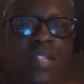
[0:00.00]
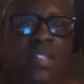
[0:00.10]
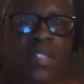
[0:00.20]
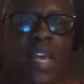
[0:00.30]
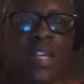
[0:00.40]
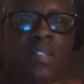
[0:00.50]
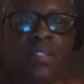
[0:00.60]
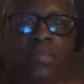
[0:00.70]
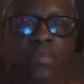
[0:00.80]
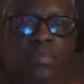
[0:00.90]

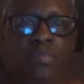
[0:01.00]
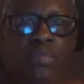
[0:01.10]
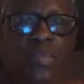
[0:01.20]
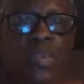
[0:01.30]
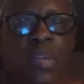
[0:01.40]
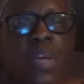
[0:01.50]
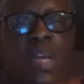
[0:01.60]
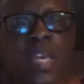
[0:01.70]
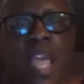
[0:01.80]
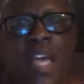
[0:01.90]
success,
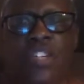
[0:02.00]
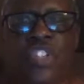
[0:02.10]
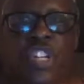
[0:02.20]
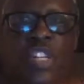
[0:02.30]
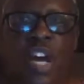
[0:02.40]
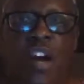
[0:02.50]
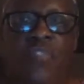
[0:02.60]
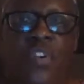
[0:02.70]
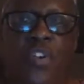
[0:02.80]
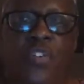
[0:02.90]
yet she loved her